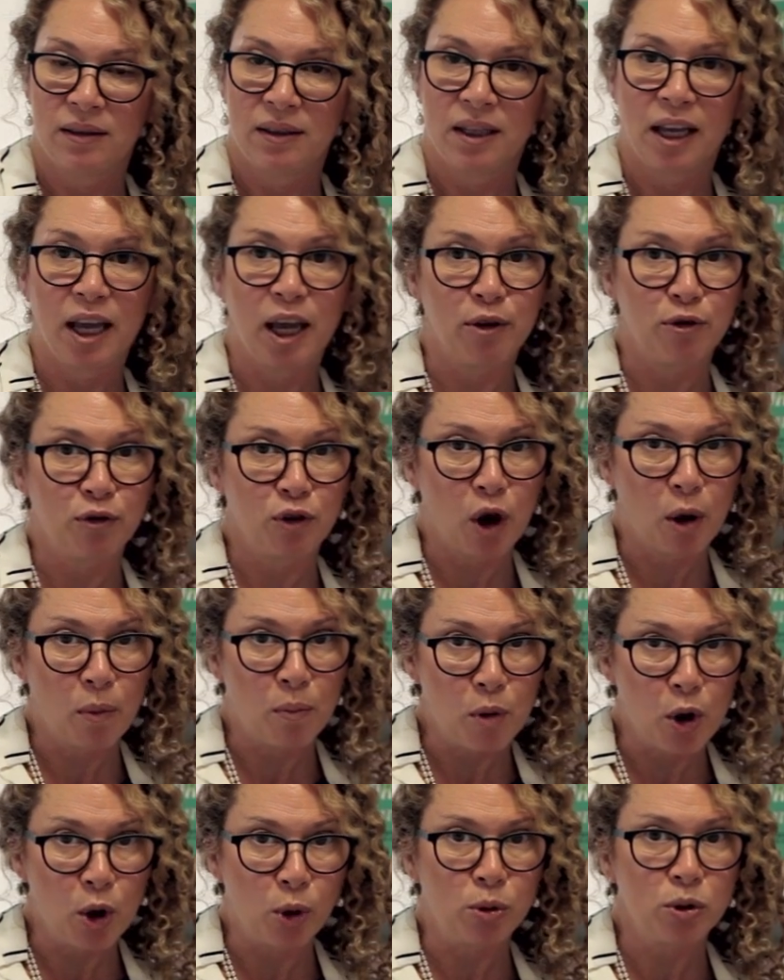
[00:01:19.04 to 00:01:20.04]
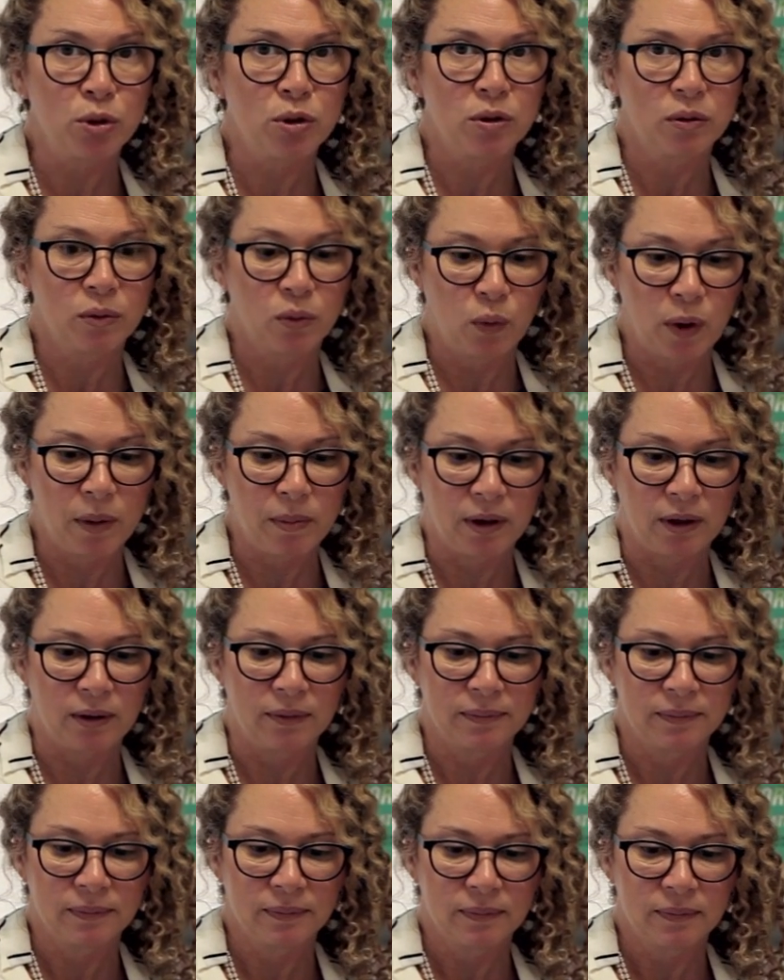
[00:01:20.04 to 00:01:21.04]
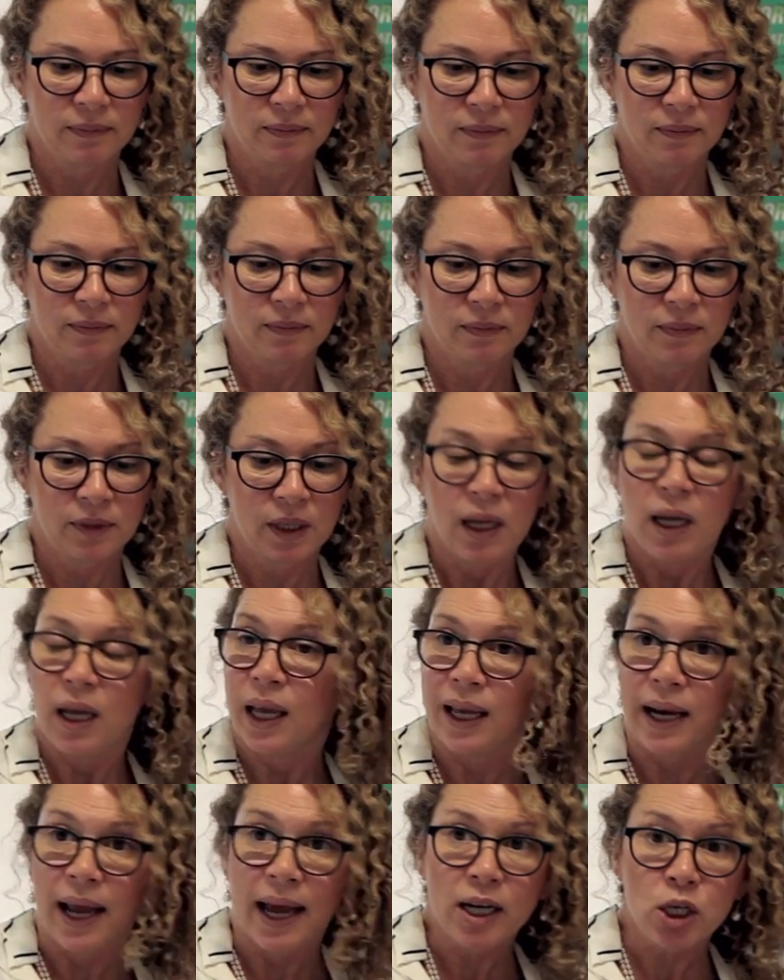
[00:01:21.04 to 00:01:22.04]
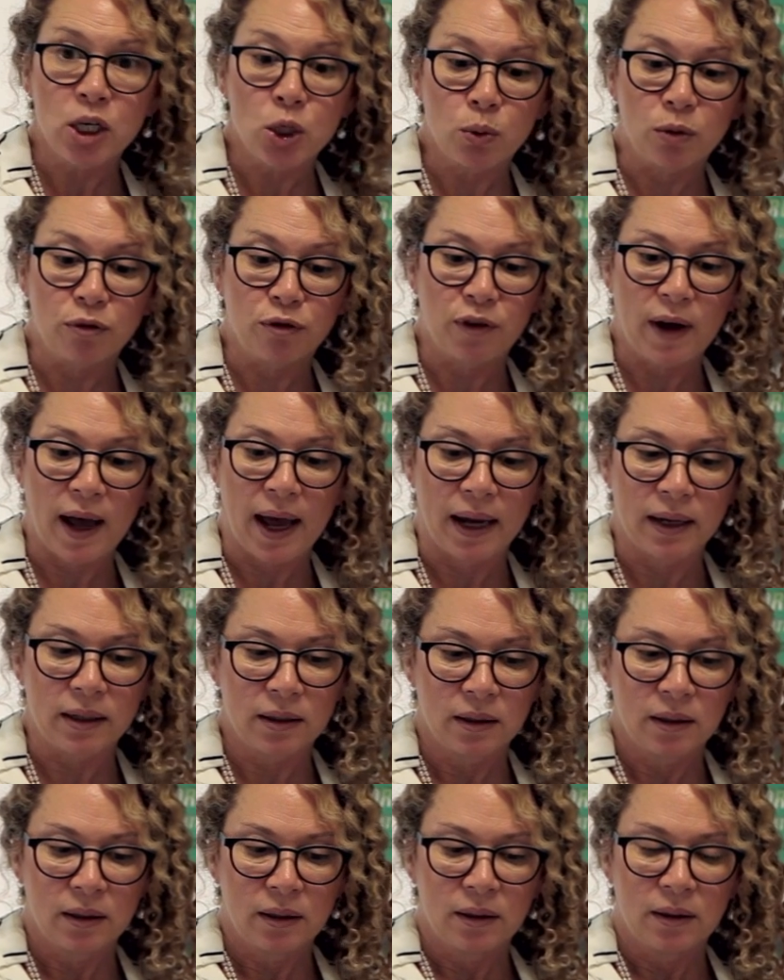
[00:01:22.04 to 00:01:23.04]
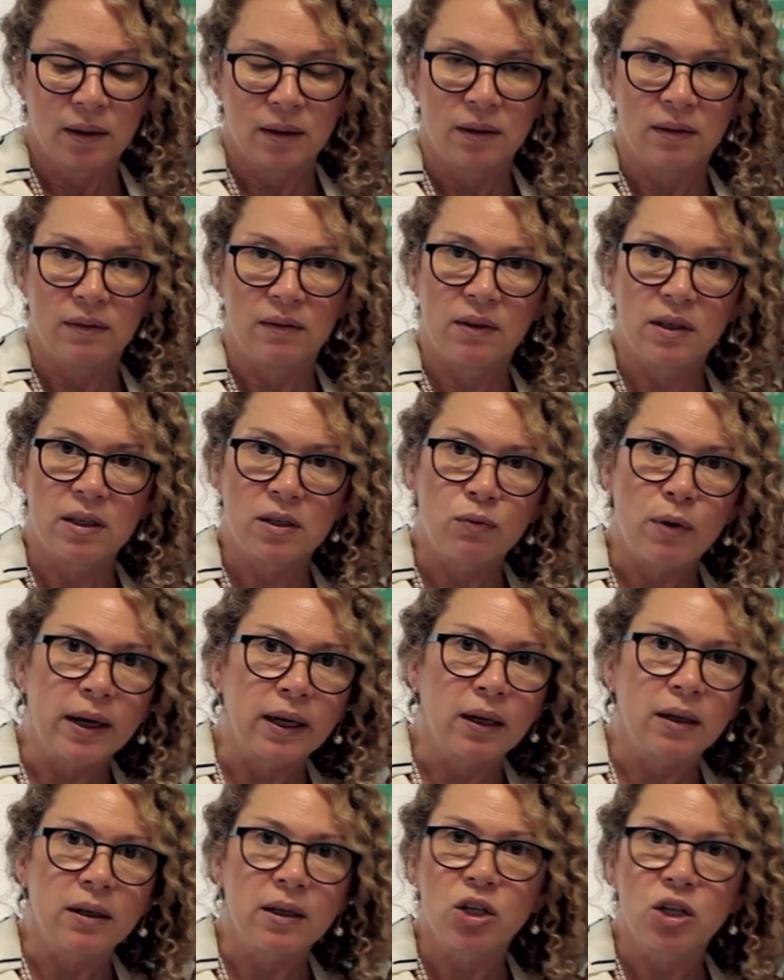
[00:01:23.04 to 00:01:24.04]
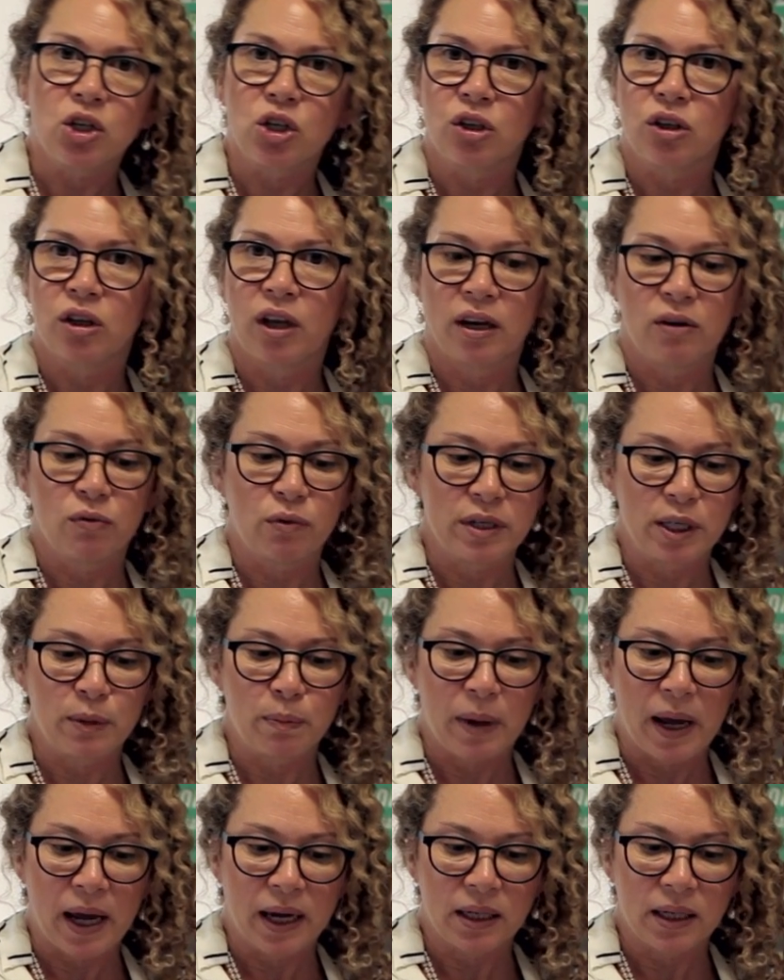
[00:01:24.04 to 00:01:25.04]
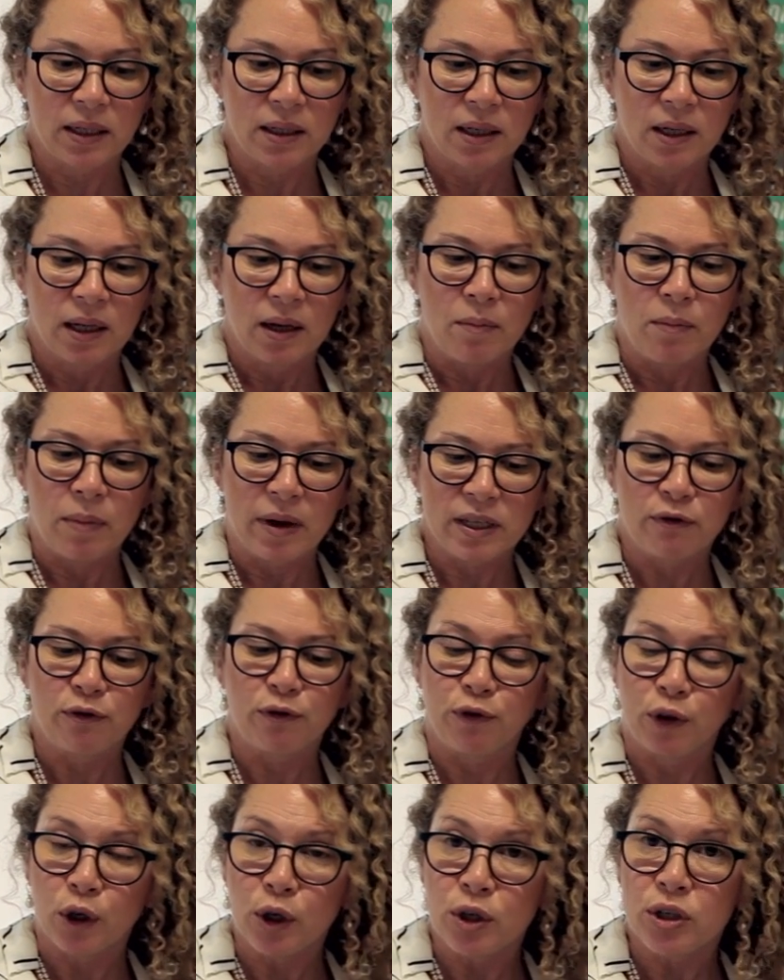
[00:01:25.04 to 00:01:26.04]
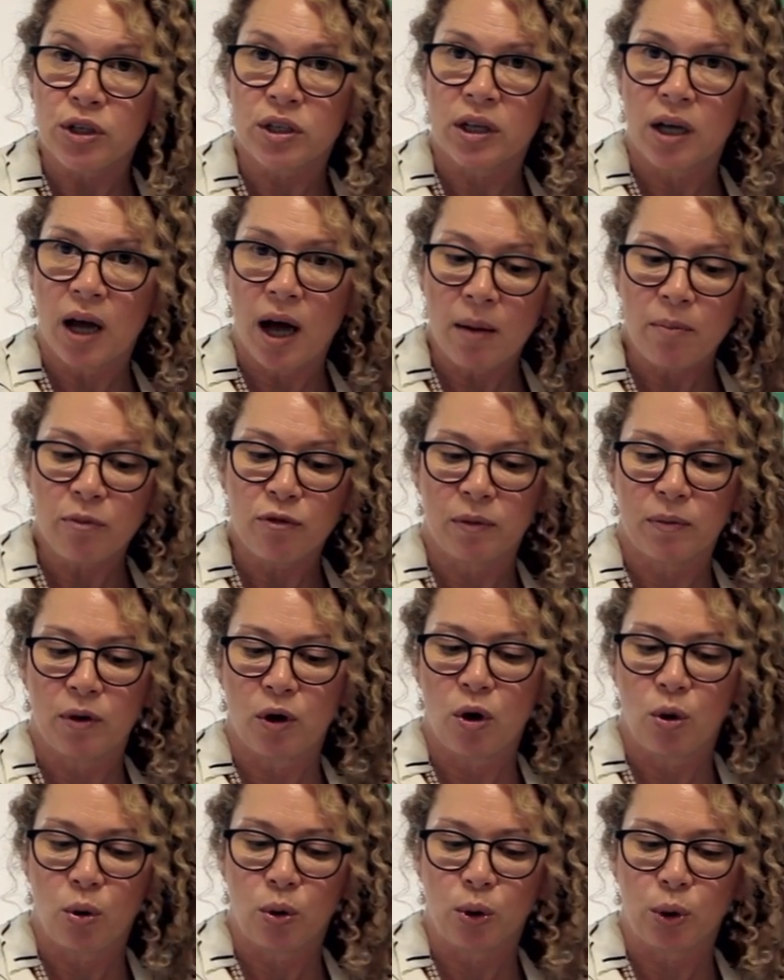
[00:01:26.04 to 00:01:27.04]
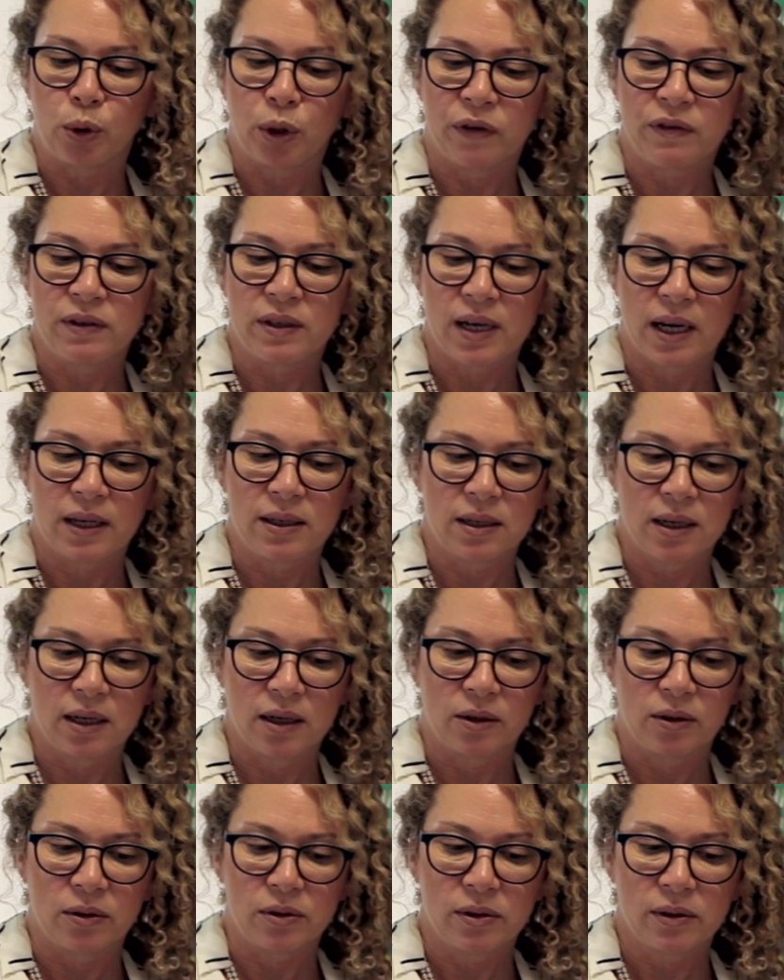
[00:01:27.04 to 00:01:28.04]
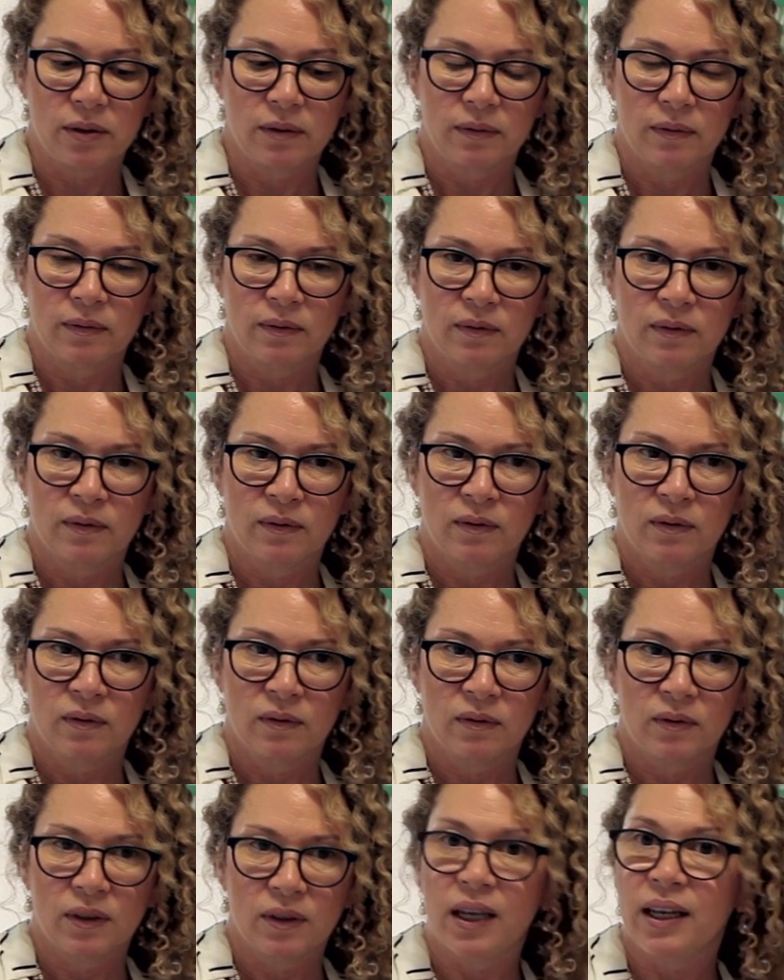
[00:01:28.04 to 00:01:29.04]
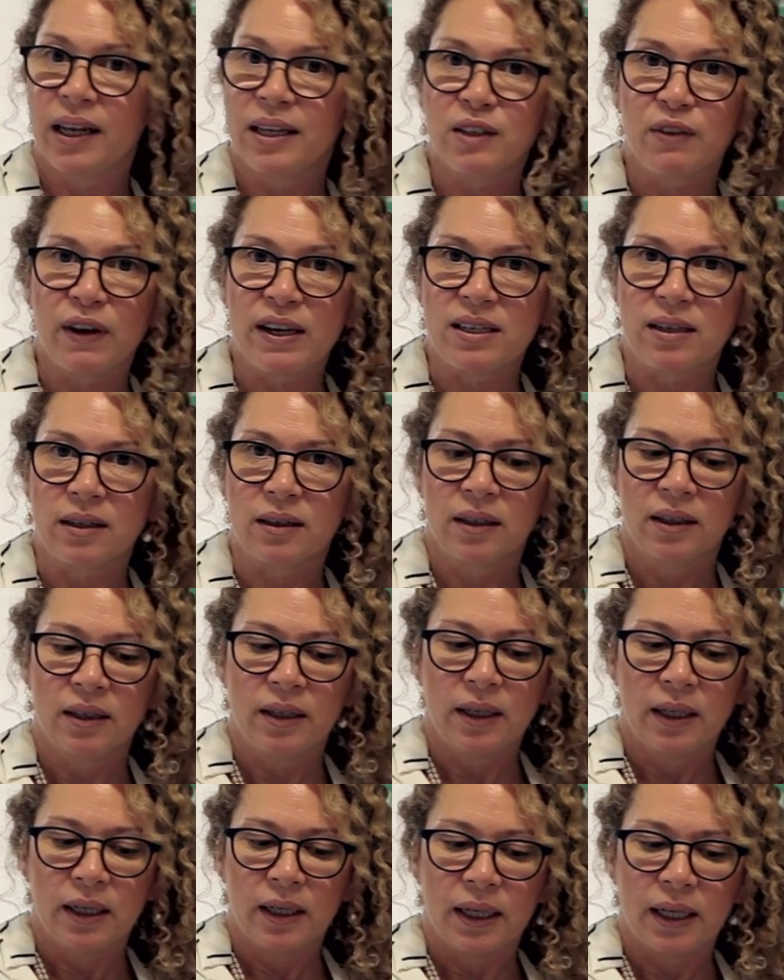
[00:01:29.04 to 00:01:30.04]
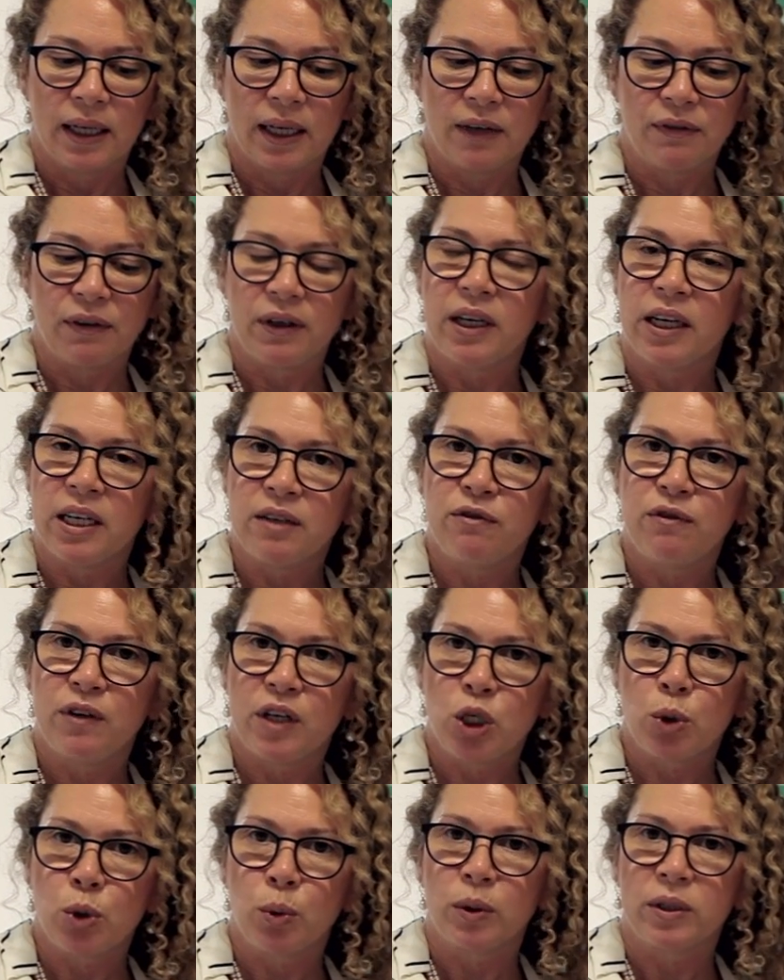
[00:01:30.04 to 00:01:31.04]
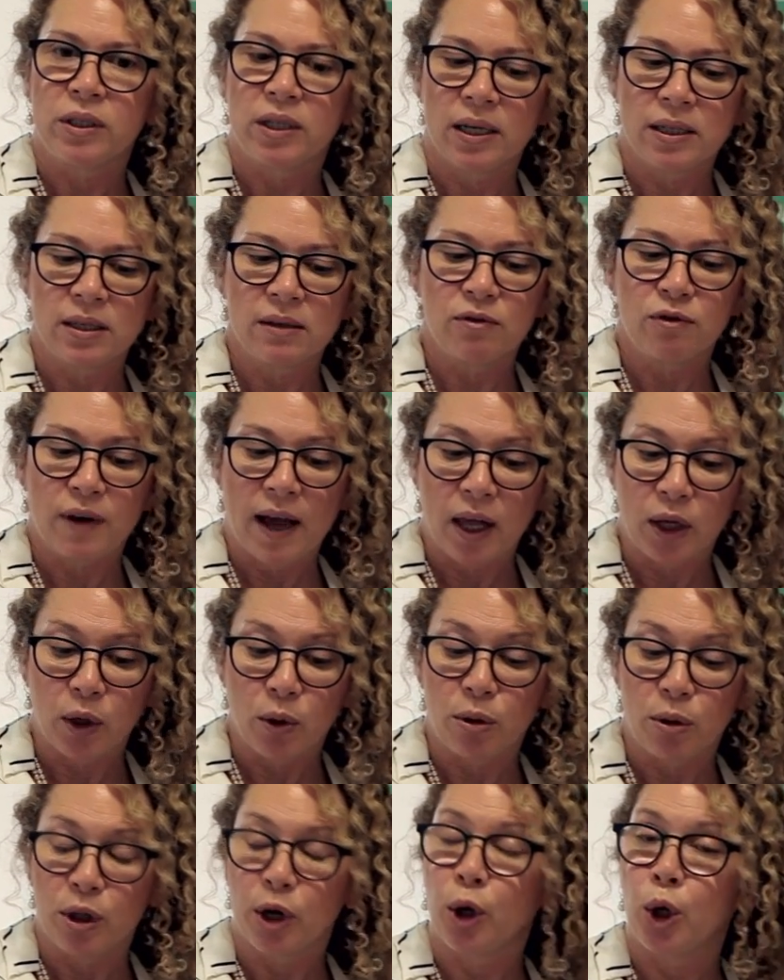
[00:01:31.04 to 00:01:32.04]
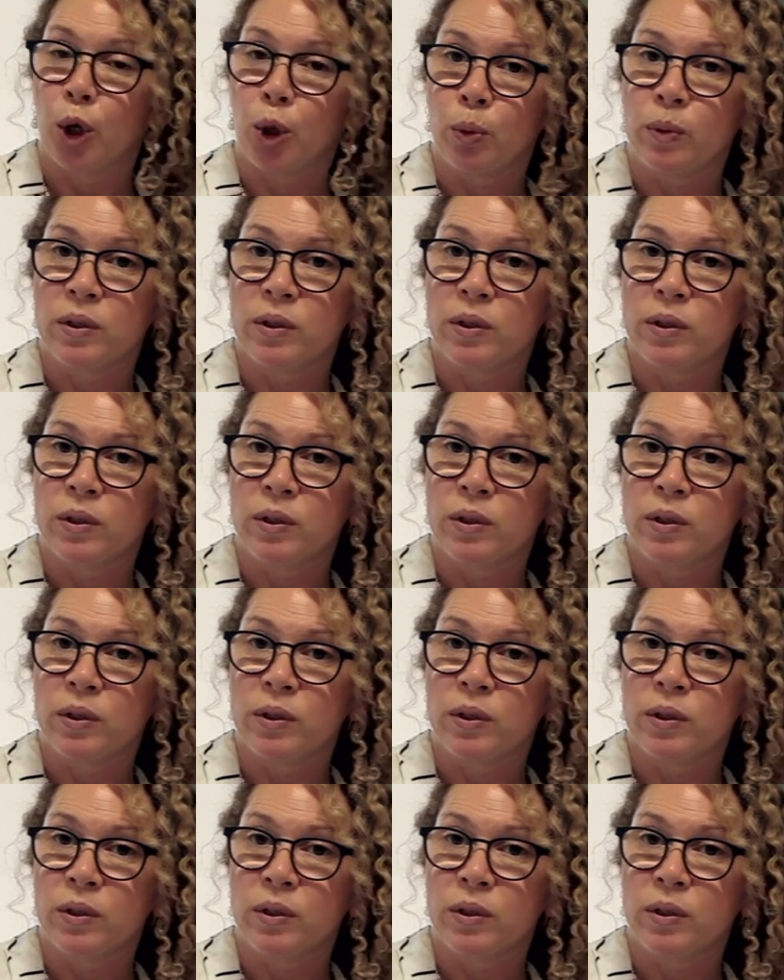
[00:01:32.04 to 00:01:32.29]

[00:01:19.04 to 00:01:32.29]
if not most, women. In actual fact, this recognition and respect must first come from the holder of said skills. Let's face it, if an individual doesn't value their own